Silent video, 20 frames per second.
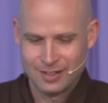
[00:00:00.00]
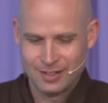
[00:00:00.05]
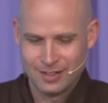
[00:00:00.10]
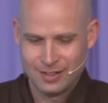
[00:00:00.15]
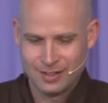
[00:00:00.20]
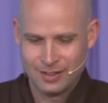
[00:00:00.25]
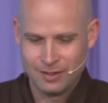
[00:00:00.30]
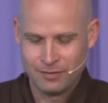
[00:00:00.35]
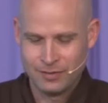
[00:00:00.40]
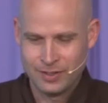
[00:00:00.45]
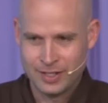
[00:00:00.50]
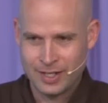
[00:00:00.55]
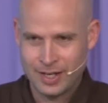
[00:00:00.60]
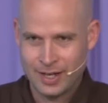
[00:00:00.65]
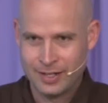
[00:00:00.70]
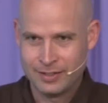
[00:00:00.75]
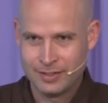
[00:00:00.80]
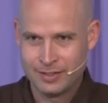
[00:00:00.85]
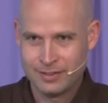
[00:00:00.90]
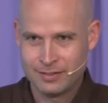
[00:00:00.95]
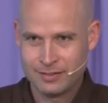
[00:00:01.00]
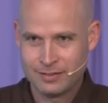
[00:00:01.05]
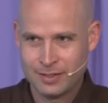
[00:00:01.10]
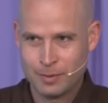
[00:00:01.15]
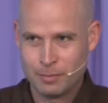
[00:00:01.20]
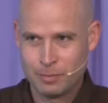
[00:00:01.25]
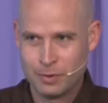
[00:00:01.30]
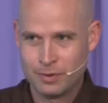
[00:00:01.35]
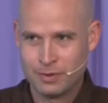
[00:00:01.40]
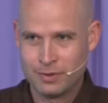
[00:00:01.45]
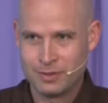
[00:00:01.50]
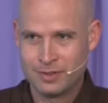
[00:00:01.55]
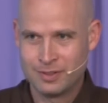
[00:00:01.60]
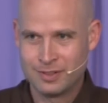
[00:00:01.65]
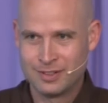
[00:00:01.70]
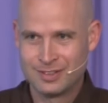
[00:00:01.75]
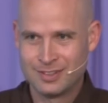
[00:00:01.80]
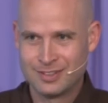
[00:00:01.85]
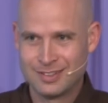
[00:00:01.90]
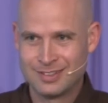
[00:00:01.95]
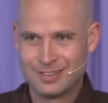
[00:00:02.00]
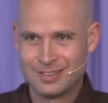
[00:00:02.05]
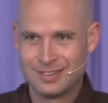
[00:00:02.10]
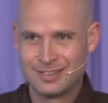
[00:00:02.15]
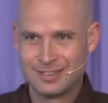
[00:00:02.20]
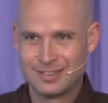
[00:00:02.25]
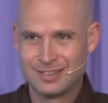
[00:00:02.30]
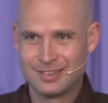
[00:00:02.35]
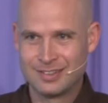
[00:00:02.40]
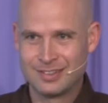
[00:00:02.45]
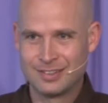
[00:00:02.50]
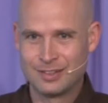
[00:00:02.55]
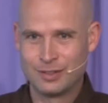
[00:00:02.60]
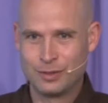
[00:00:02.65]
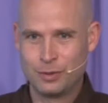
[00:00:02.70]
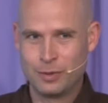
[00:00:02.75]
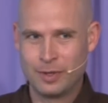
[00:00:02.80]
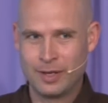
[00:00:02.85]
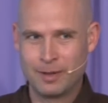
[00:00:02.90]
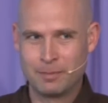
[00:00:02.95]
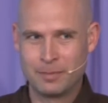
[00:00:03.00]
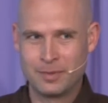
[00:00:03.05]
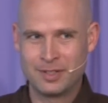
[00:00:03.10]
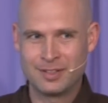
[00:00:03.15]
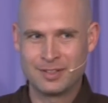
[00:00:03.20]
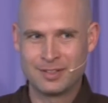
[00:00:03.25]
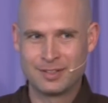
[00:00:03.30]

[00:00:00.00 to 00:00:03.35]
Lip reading: Loving Kindness Temple, New Hamlet,